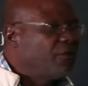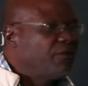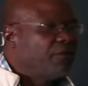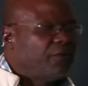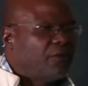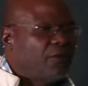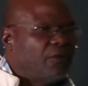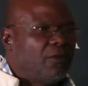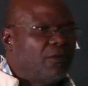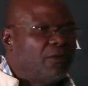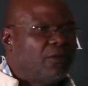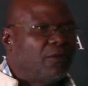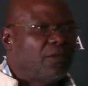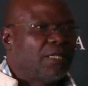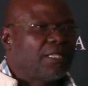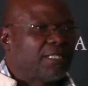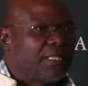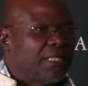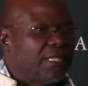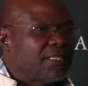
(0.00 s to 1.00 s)
for
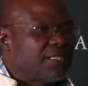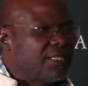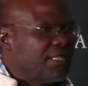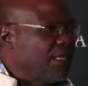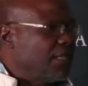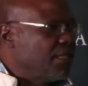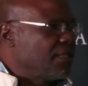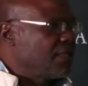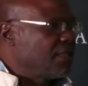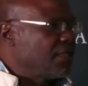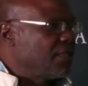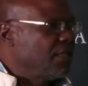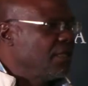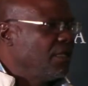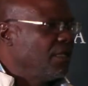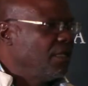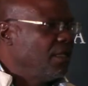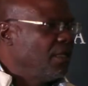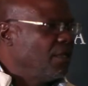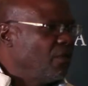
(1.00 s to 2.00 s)
what councillors,
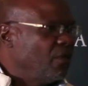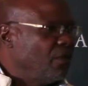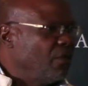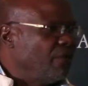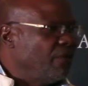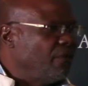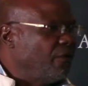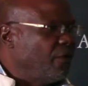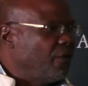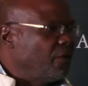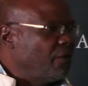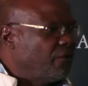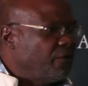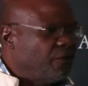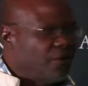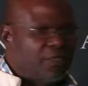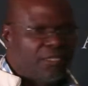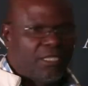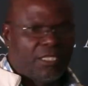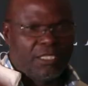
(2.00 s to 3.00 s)
we vote
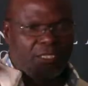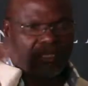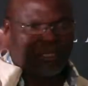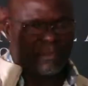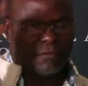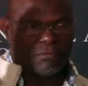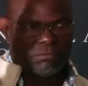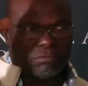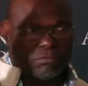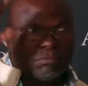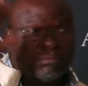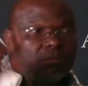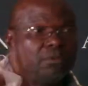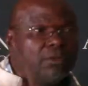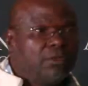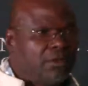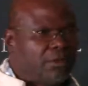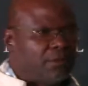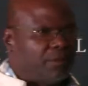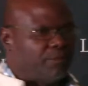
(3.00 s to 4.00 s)
for the
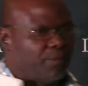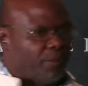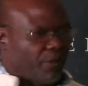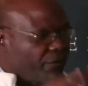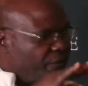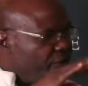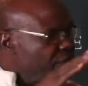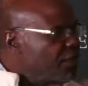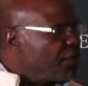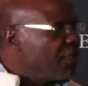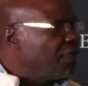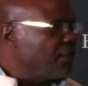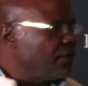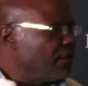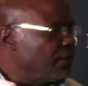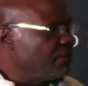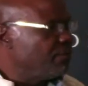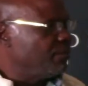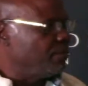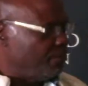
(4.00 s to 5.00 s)

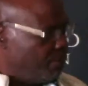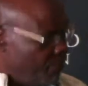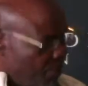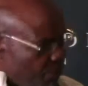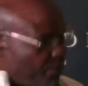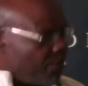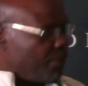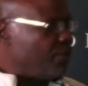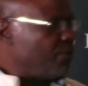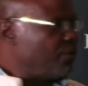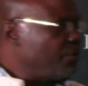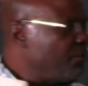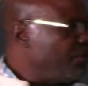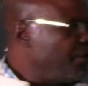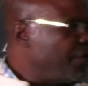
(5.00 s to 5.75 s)
provincial people to be